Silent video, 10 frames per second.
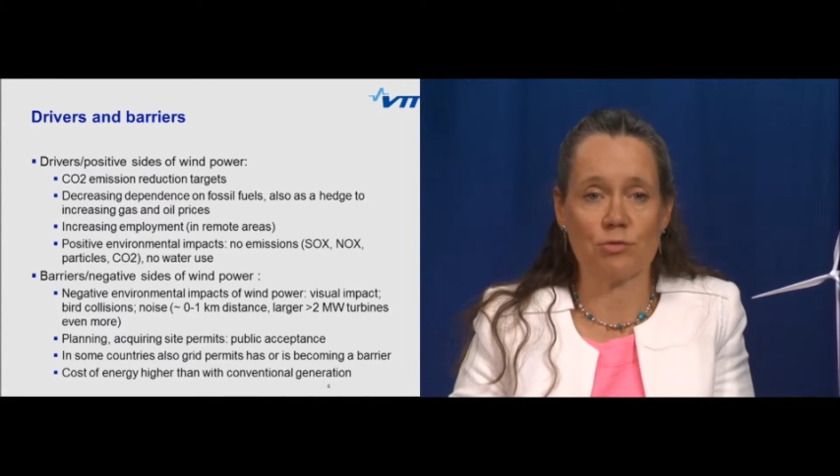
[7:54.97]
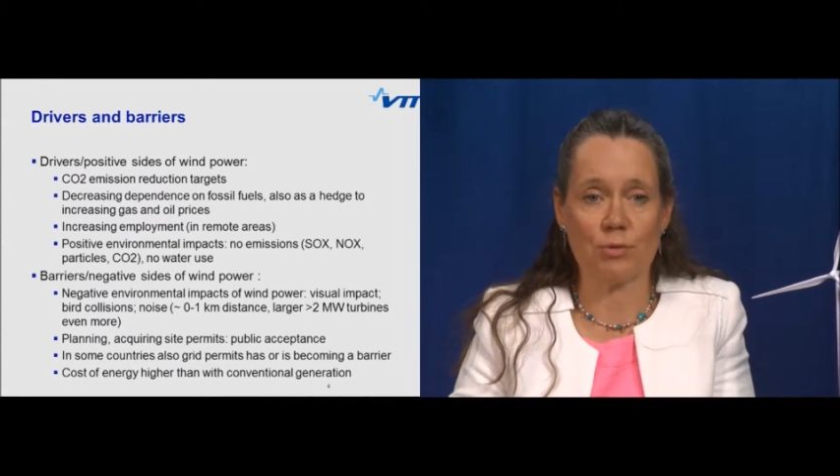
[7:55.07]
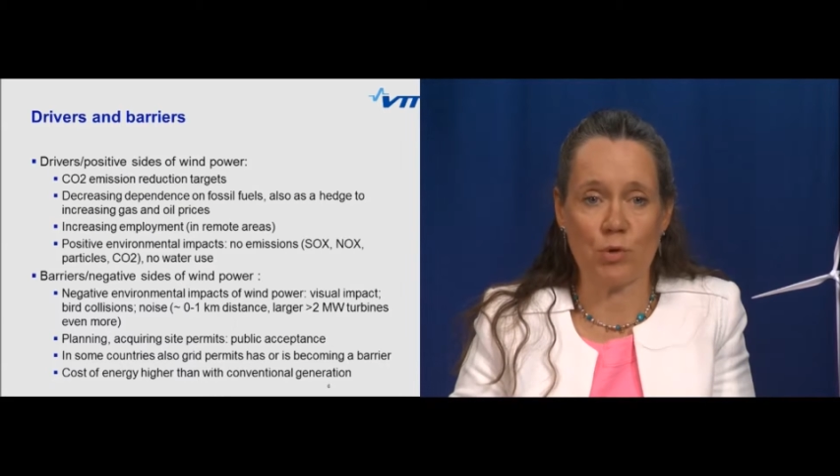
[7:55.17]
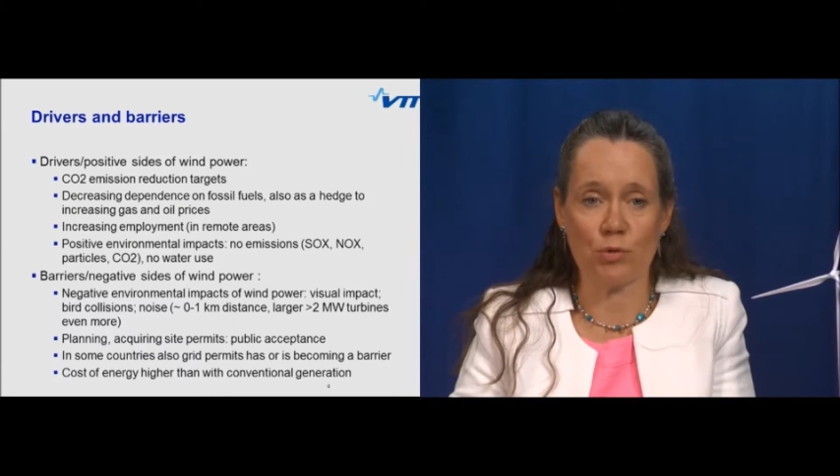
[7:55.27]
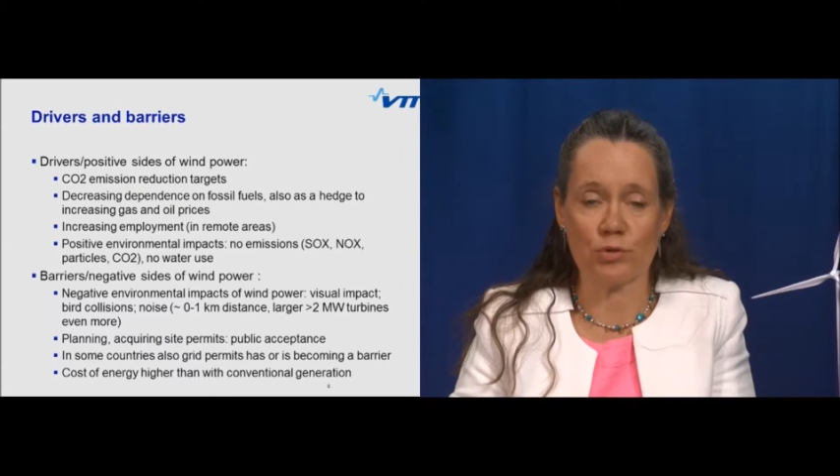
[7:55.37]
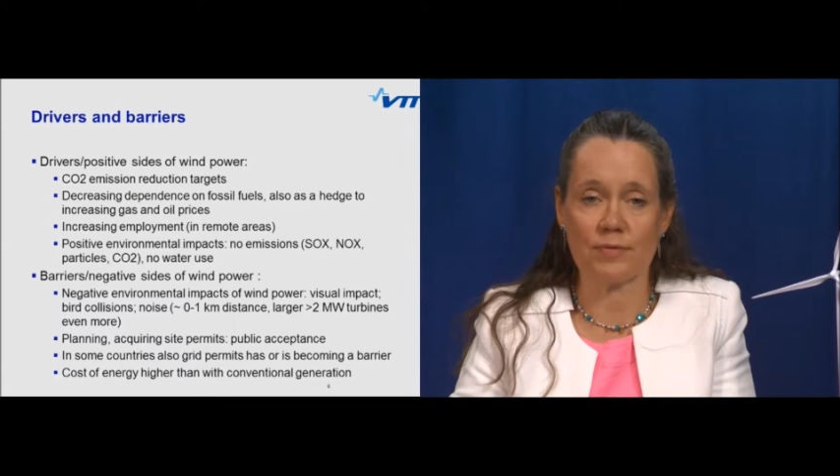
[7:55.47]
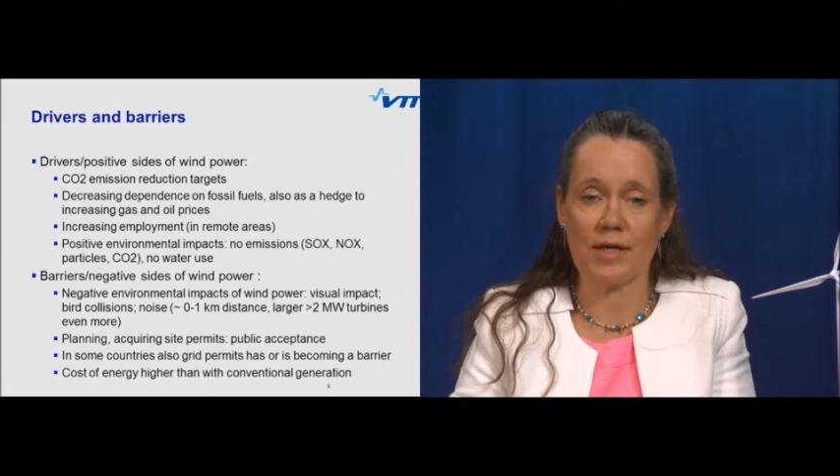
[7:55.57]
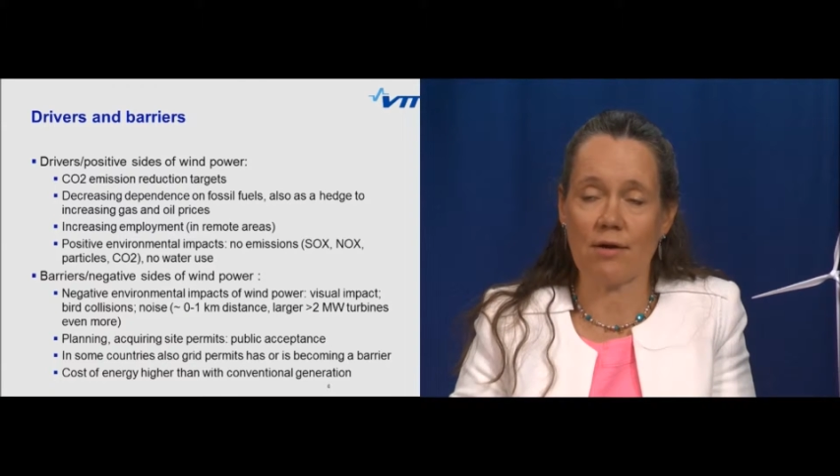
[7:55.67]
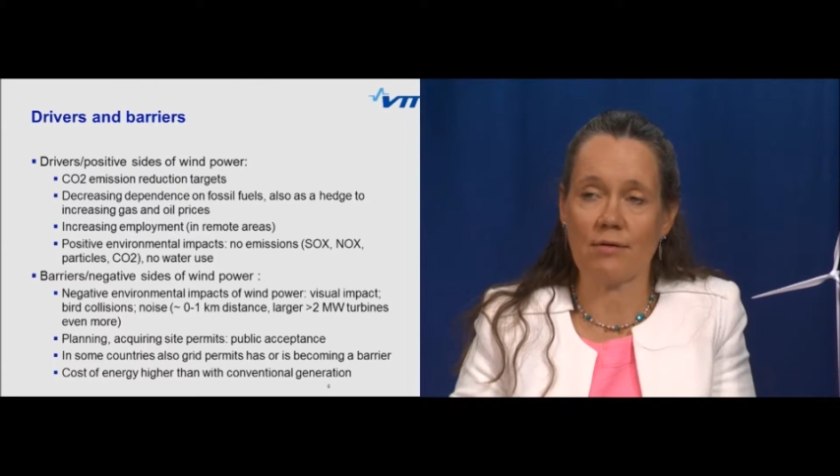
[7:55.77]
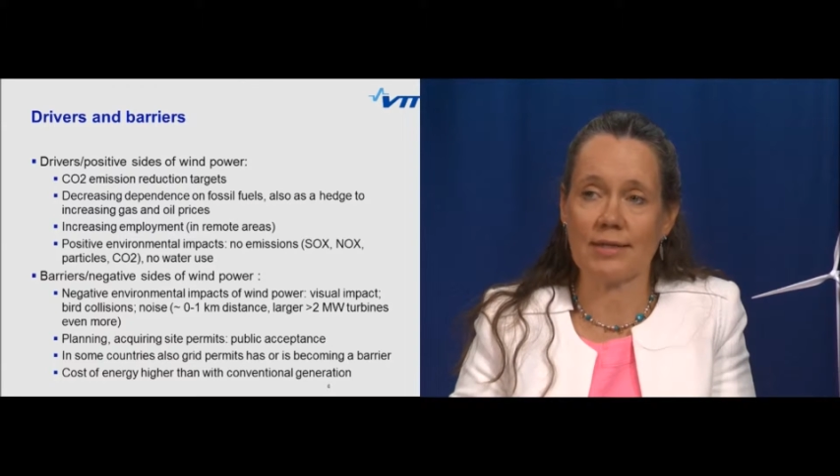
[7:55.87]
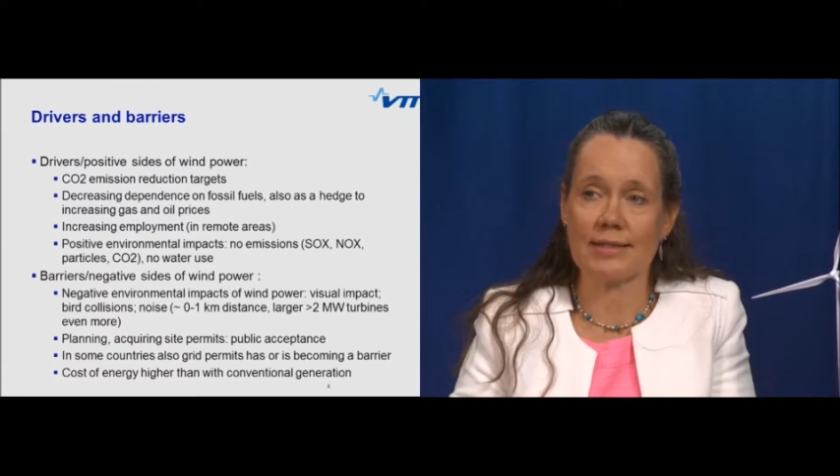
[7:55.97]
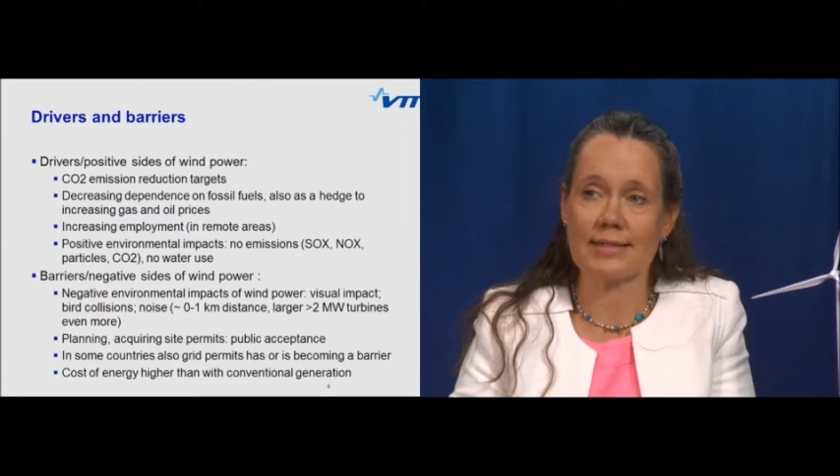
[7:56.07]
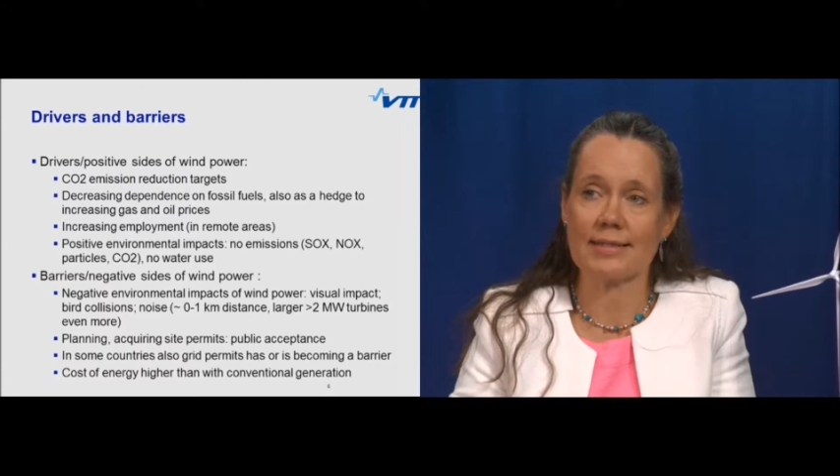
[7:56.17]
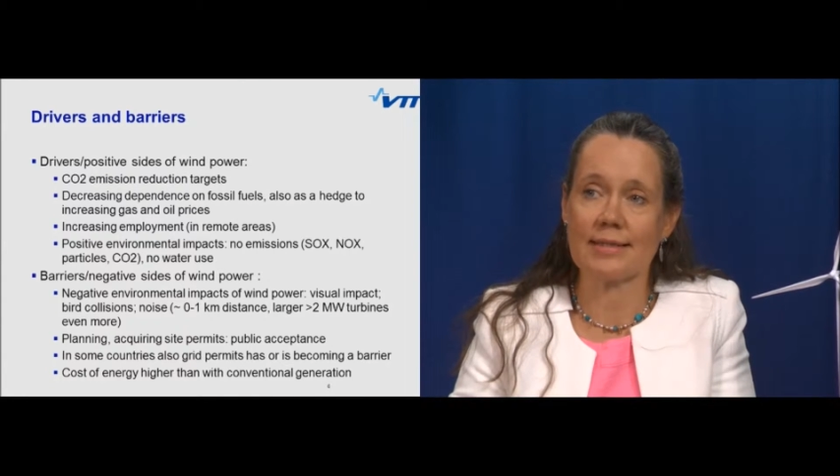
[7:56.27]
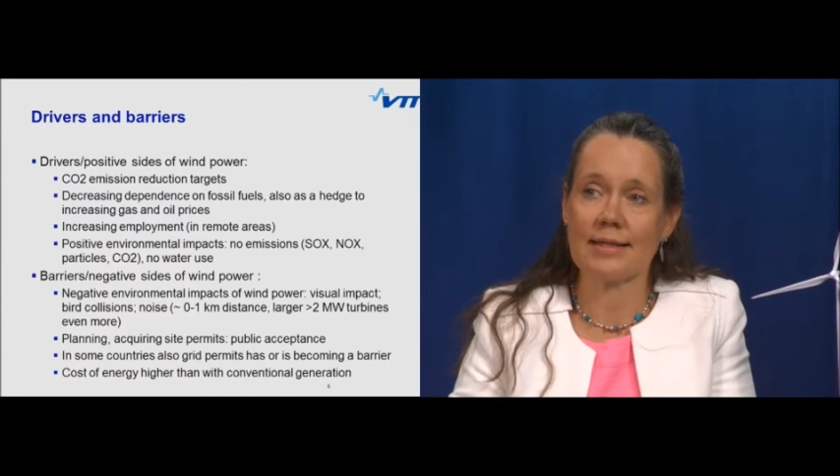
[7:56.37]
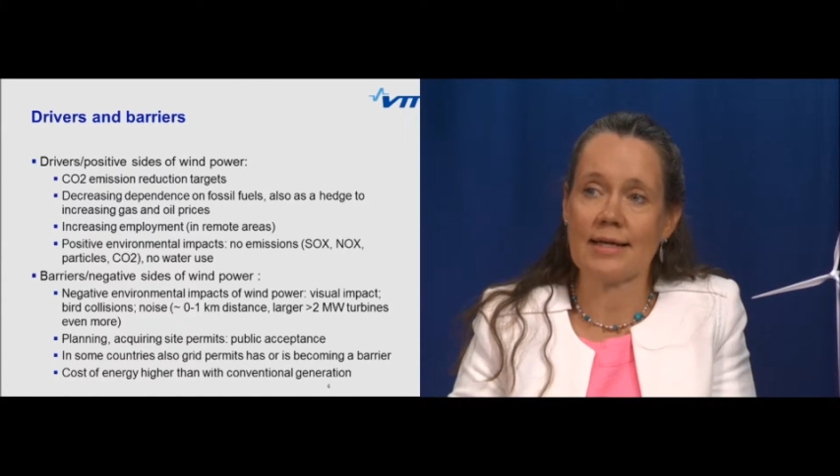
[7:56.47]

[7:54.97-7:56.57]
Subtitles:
remote areas.